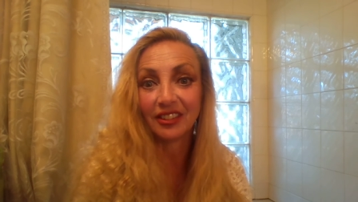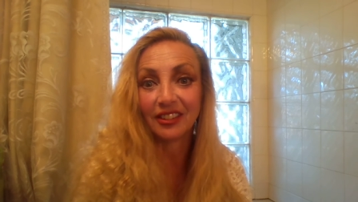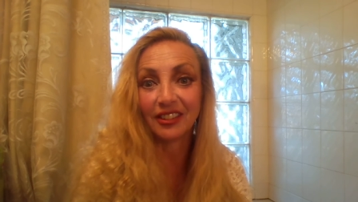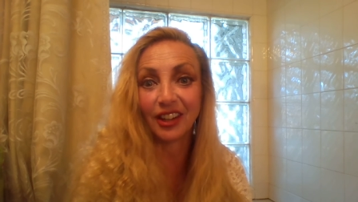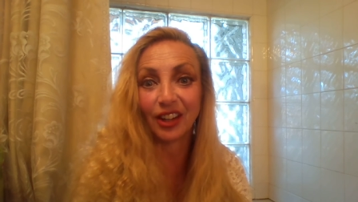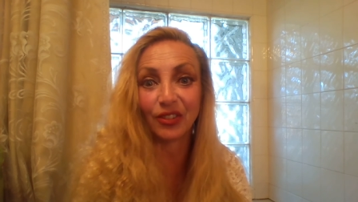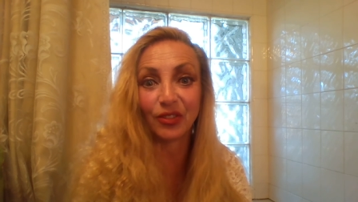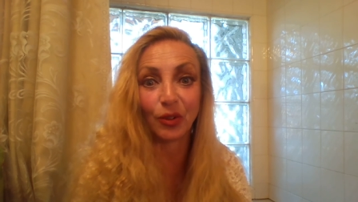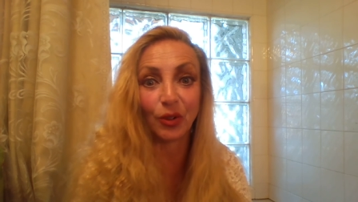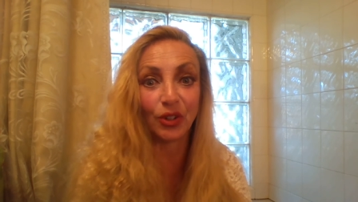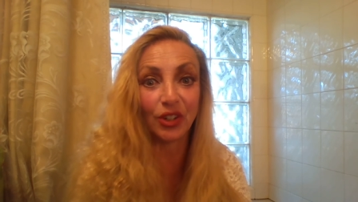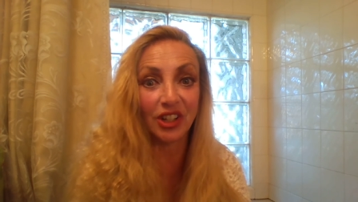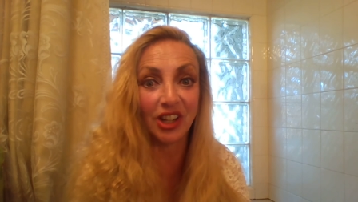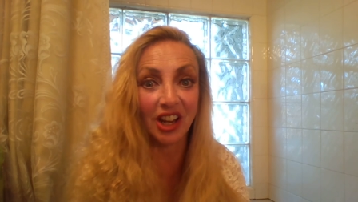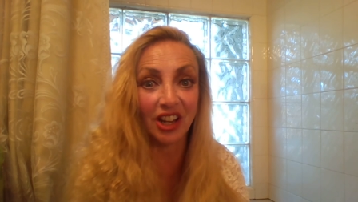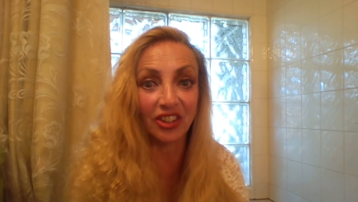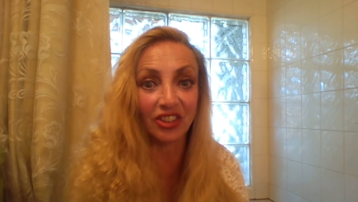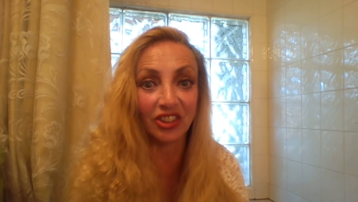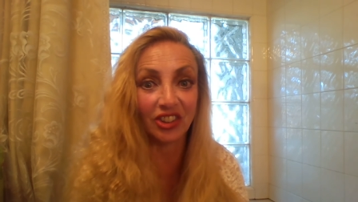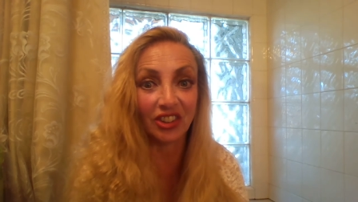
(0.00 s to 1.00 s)
You know, forty
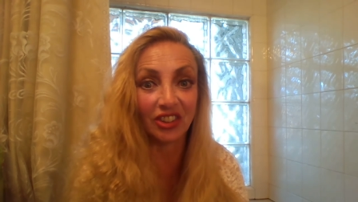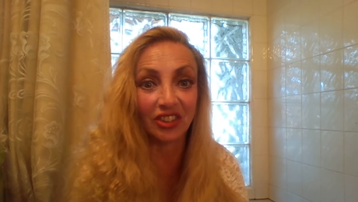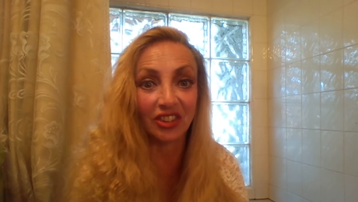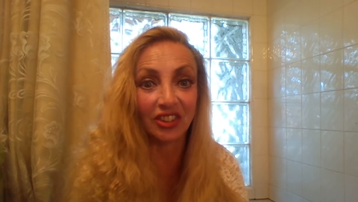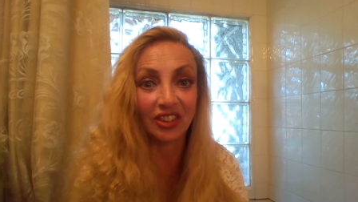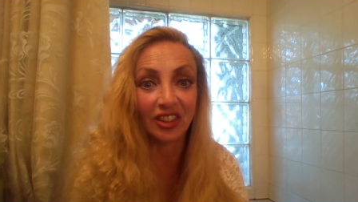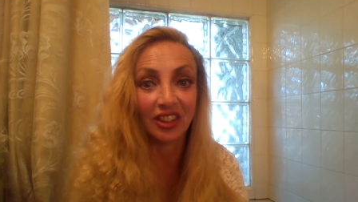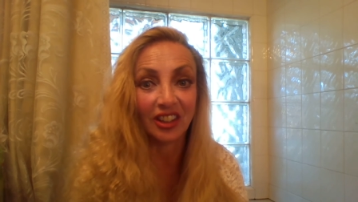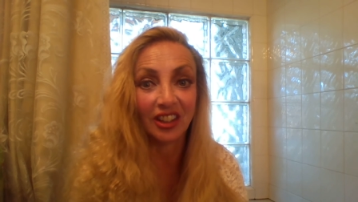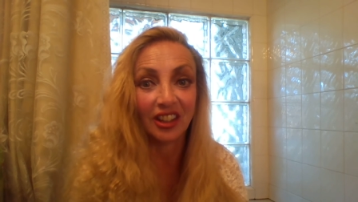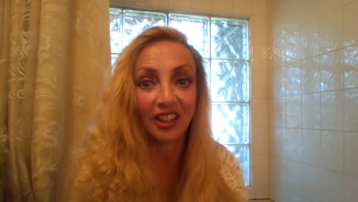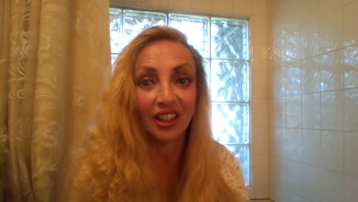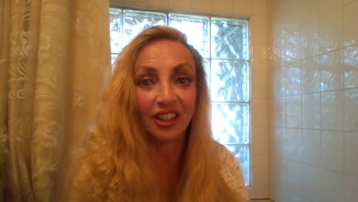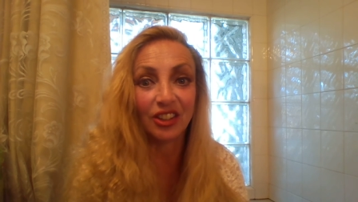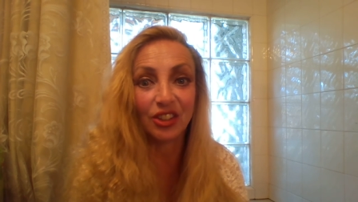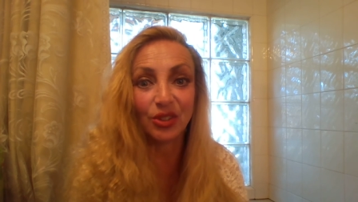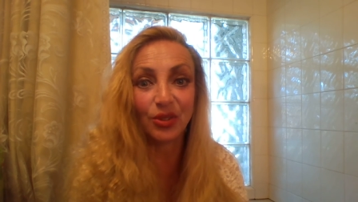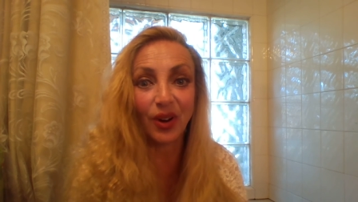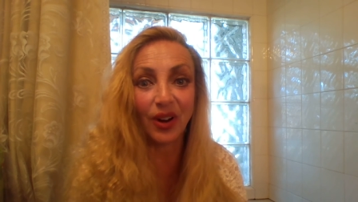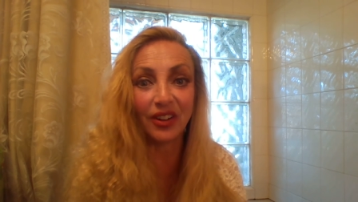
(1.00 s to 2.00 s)
nations.
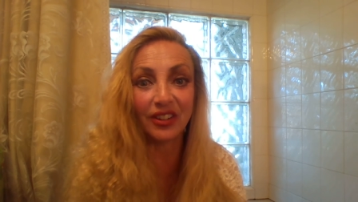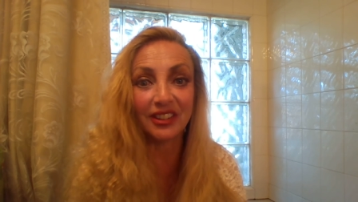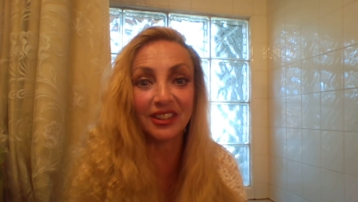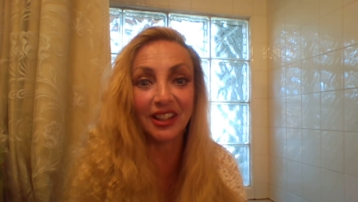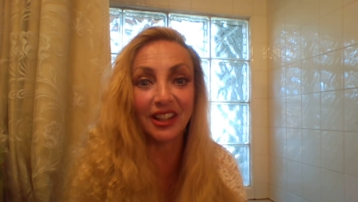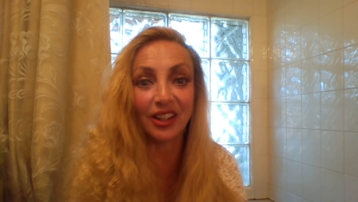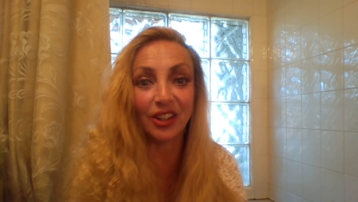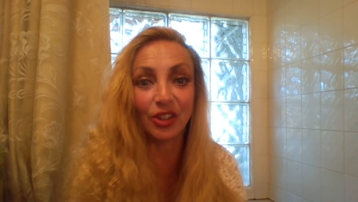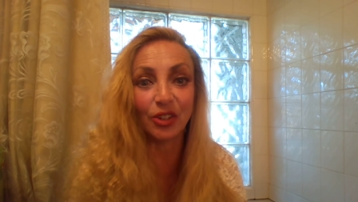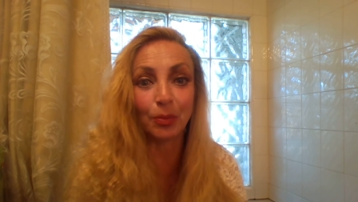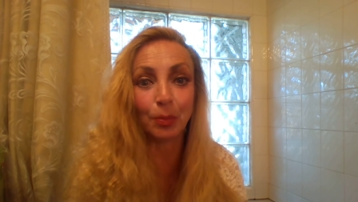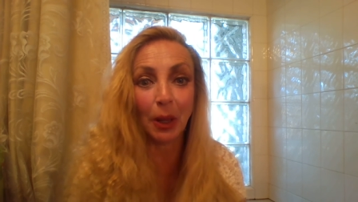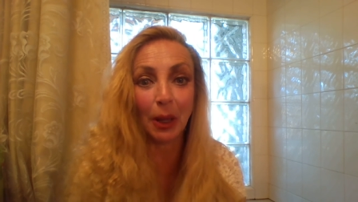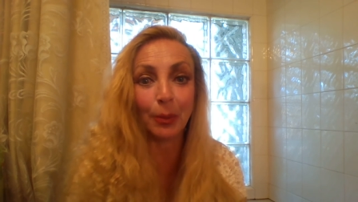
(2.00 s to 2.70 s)
And two hours later,